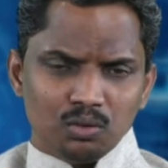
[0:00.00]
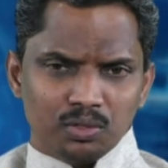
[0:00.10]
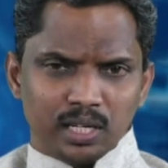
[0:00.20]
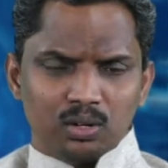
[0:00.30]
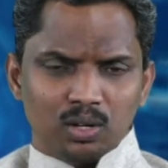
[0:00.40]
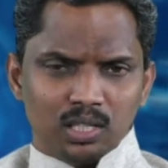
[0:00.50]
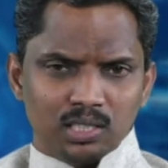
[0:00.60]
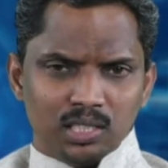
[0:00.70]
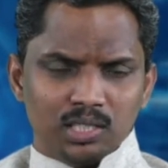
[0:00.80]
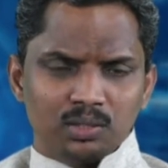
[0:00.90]
of
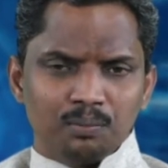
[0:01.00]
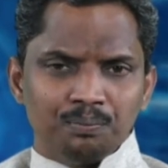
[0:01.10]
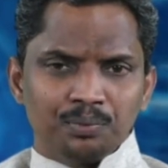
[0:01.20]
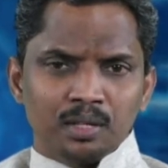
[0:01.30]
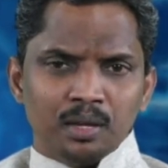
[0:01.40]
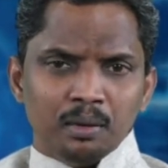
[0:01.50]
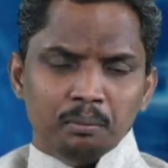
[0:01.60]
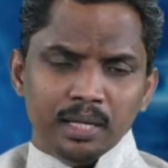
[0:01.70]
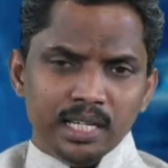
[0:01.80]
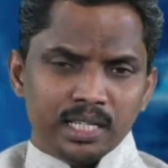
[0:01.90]
technologies,
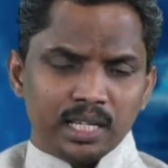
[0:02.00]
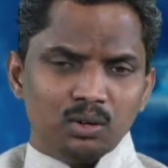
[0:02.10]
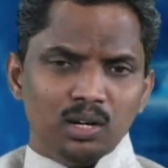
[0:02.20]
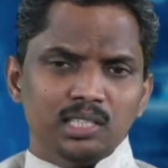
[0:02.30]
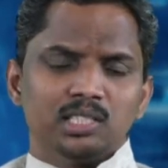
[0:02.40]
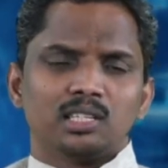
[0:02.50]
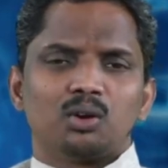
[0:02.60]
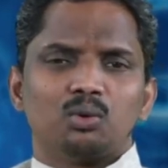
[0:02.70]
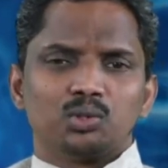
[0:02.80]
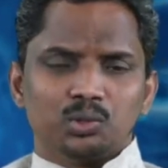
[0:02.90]
many technologies
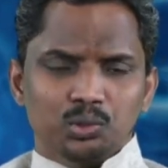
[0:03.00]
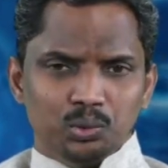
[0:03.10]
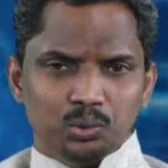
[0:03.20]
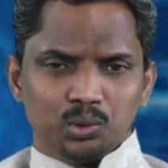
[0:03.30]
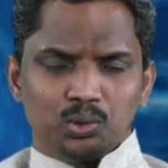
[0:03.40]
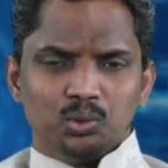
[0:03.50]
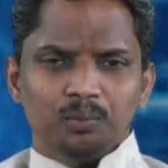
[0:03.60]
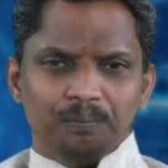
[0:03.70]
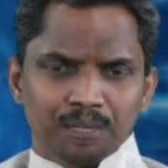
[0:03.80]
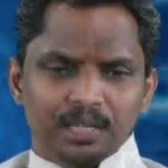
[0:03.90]
are also used
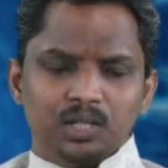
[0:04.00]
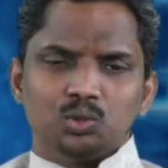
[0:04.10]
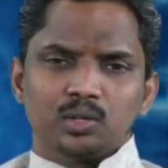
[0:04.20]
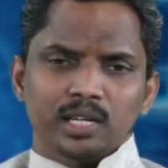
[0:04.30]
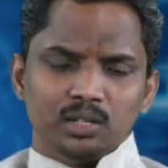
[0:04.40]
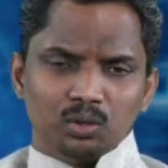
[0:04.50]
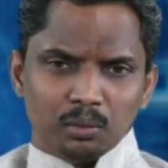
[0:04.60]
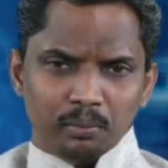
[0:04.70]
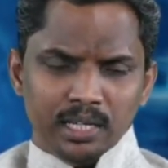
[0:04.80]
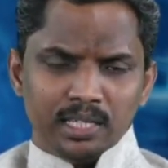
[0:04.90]
to educate, or
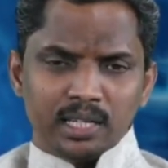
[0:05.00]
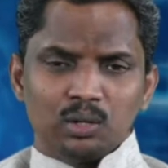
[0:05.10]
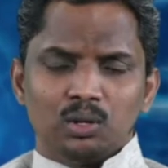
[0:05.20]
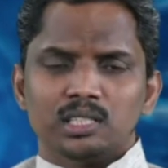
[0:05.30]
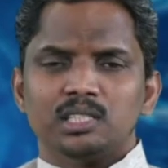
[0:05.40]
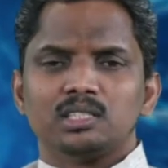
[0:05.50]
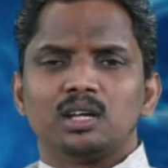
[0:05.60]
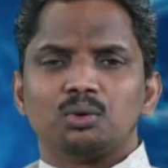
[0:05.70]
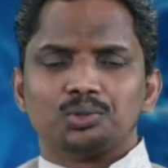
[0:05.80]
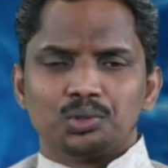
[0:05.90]
many technologies
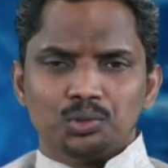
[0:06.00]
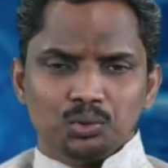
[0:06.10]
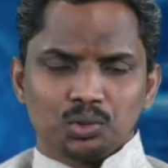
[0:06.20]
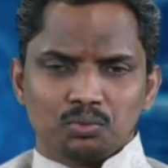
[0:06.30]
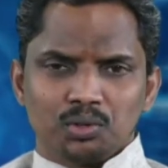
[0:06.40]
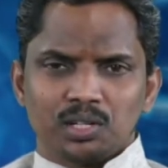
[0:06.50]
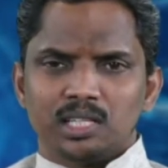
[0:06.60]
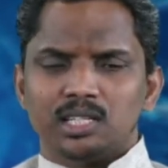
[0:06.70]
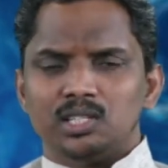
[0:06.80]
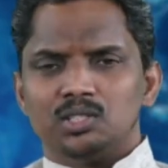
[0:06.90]
are also used for
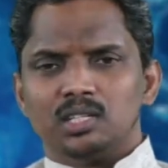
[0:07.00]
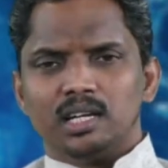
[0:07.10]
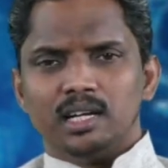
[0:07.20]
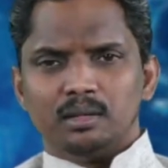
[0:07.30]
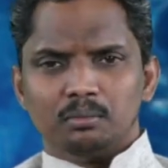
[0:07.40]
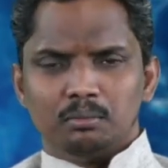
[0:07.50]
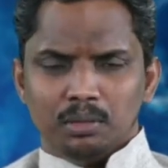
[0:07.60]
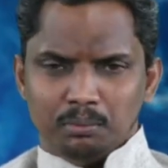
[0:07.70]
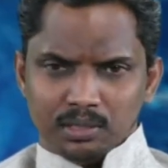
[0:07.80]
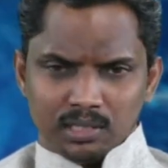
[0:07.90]
the teaching learning
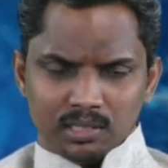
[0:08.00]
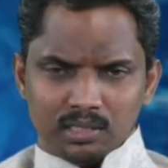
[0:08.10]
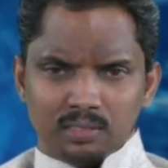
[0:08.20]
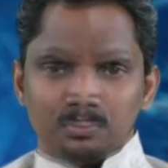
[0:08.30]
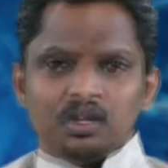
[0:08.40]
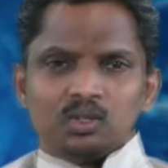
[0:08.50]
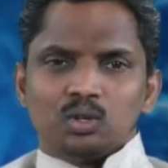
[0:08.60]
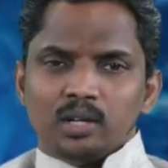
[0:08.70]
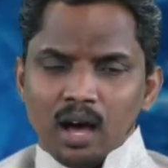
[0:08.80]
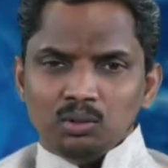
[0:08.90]
purposes.
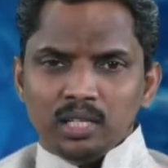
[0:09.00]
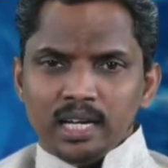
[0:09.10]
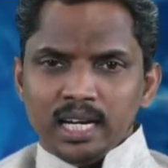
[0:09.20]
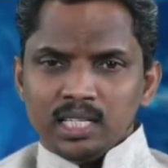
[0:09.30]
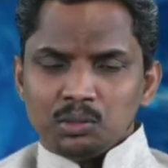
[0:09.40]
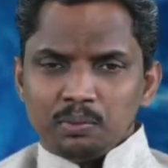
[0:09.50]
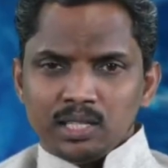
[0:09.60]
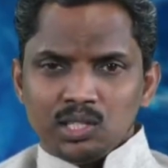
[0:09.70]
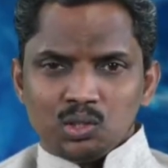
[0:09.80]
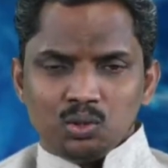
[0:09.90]
So now the learning
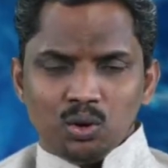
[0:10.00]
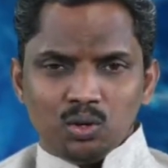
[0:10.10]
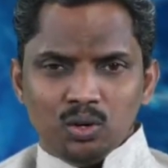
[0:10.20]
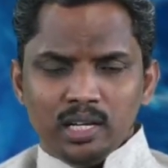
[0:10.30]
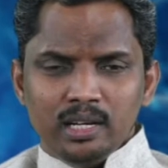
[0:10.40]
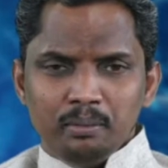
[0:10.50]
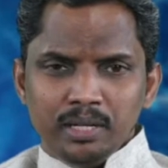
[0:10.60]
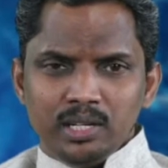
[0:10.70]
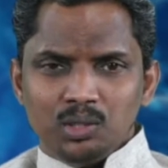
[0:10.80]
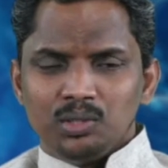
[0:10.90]
space is not only
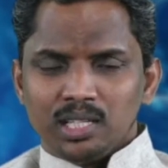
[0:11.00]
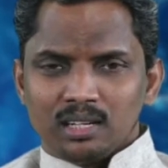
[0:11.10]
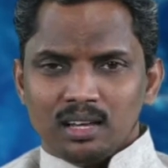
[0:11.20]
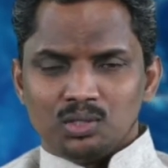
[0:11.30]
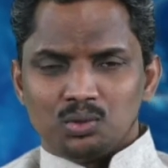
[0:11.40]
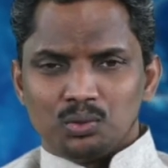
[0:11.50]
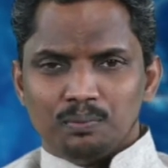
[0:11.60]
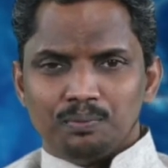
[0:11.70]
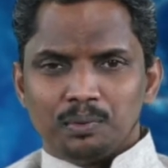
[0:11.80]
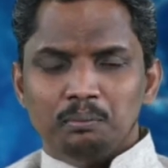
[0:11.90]
limited to the classroom.
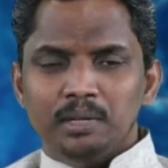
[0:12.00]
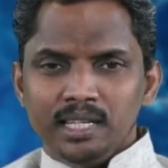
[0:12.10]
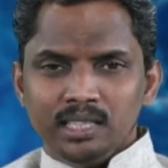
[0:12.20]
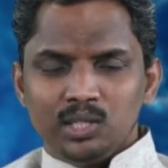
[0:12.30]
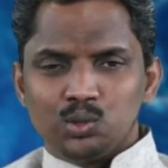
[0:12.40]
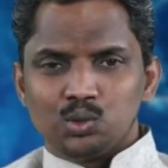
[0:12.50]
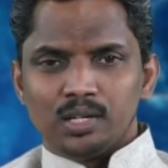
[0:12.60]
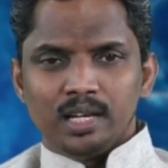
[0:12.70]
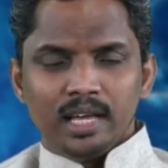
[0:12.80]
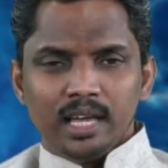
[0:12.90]
Many things
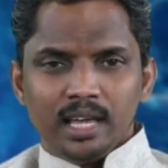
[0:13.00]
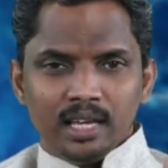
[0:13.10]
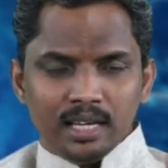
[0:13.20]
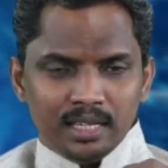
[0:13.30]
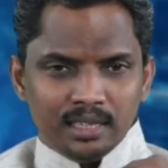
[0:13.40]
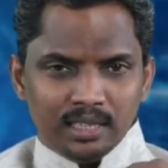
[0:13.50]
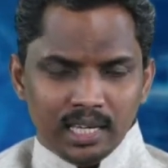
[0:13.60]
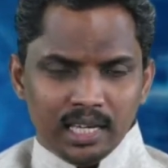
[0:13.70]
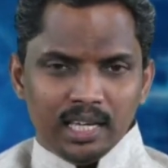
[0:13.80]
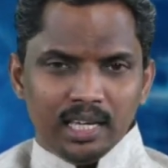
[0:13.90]

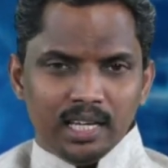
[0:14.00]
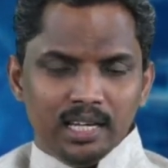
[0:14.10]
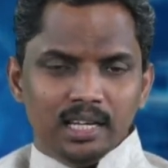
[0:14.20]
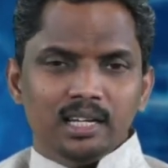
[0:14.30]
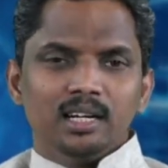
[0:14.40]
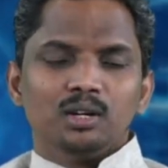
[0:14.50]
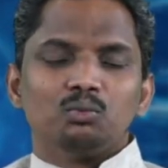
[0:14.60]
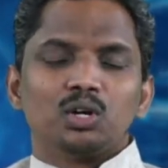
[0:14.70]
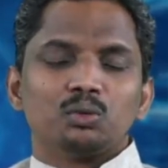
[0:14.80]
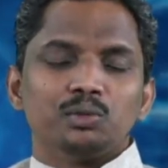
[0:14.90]
they learn
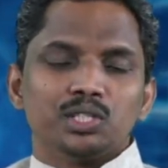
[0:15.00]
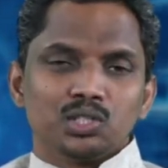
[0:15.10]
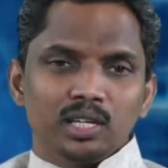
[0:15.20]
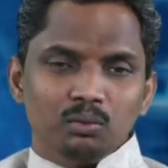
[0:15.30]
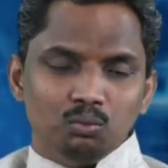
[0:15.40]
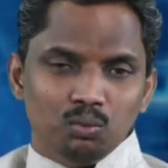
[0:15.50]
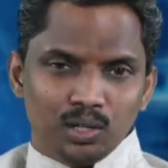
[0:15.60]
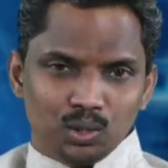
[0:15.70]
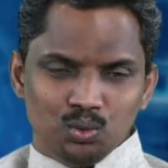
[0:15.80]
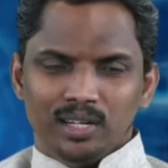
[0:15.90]
what we say
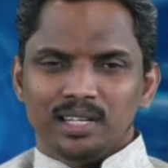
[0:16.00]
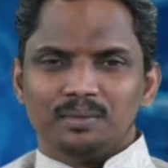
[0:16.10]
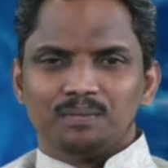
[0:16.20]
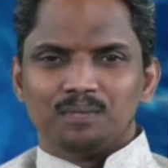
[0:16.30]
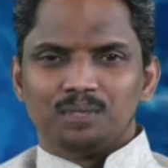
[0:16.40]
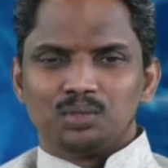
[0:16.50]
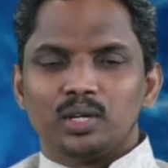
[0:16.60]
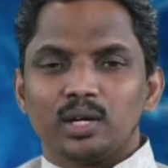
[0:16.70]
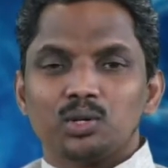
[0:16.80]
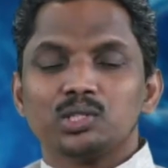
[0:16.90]
virtually. So
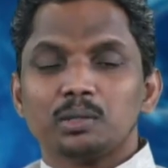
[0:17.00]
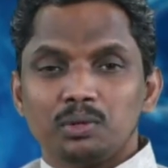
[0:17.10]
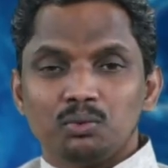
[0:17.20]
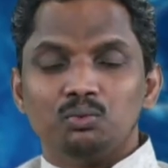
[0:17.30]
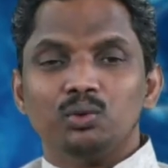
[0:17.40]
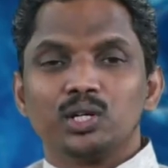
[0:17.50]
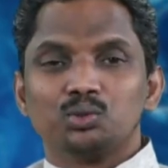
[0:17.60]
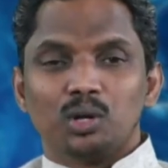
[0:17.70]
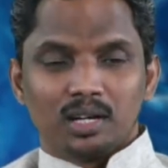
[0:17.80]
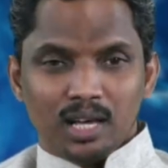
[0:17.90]
a concept of
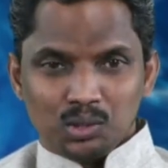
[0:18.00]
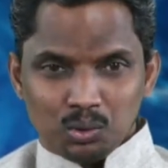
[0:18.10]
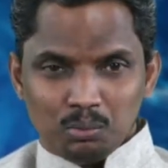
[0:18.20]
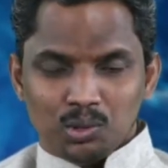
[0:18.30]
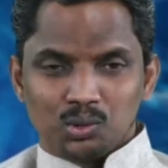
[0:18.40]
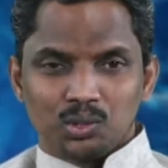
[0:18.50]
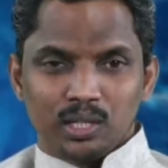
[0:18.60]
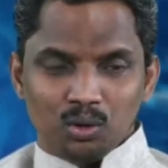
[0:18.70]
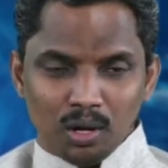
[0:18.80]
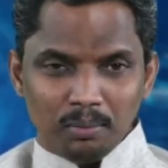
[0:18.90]
virtual classroom also. The
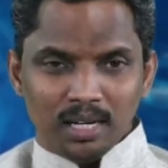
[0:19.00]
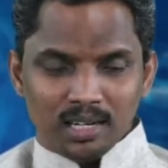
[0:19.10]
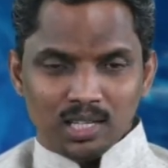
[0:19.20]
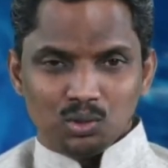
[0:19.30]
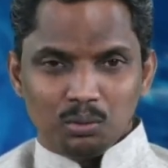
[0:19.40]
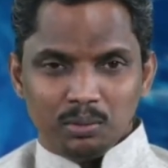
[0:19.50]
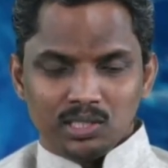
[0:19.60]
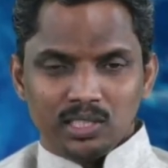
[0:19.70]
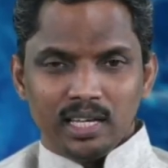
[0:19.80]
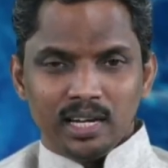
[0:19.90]
normal classroom
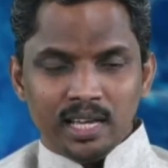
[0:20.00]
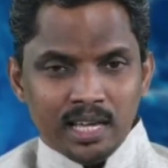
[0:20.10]
is there.